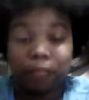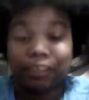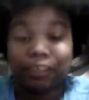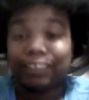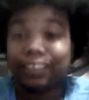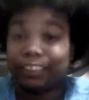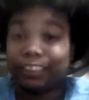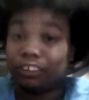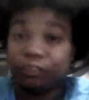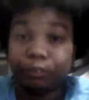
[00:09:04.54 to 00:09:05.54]
But like I said, it
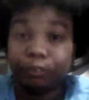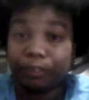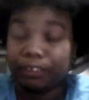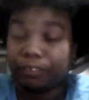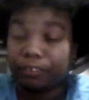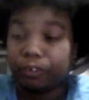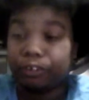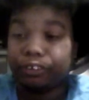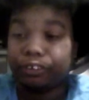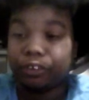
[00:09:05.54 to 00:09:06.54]
gives a new perspective
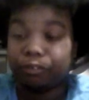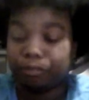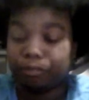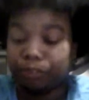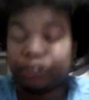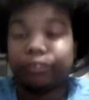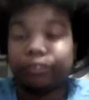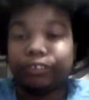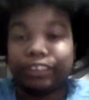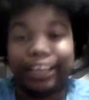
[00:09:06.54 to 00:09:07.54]
on, you know,
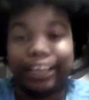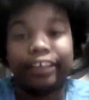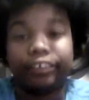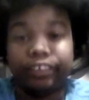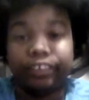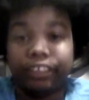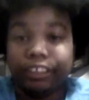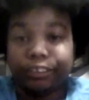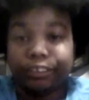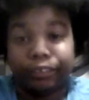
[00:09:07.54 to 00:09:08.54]
Michonne's anger
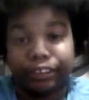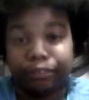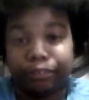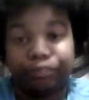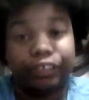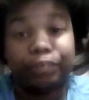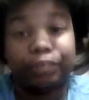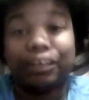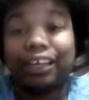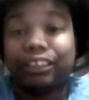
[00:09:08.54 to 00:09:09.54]
towards him for
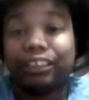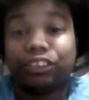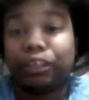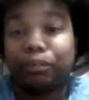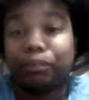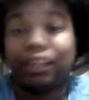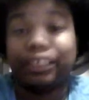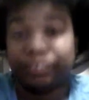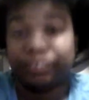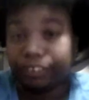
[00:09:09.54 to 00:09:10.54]
him lying, straight up
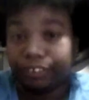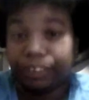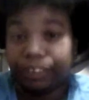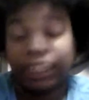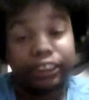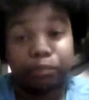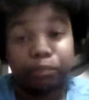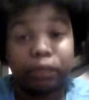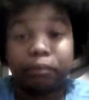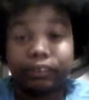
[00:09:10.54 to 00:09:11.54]
lying to her. And she's a
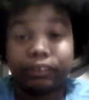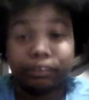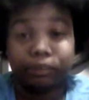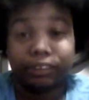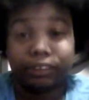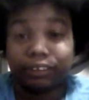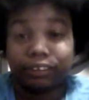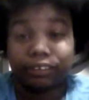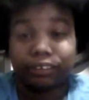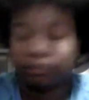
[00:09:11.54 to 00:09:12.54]
better person than me because,